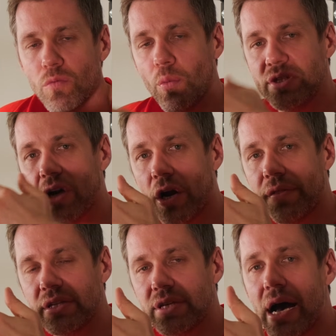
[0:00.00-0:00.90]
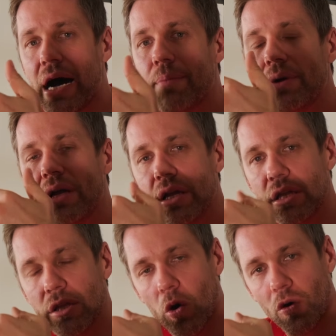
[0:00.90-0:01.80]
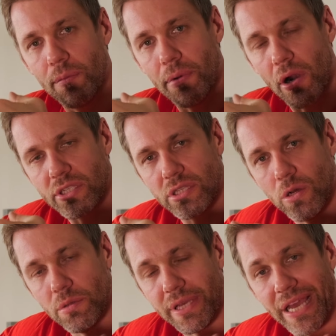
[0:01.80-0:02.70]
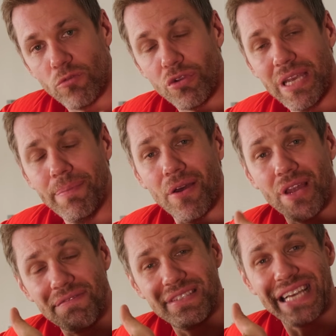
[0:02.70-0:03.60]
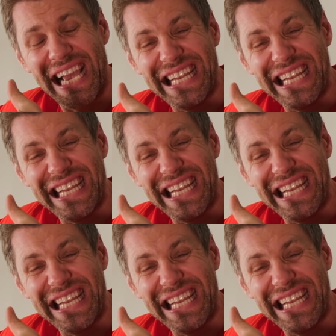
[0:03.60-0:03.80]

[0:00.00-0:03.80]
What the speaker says: When we start at the top, lower the bar slowly and rebound off tight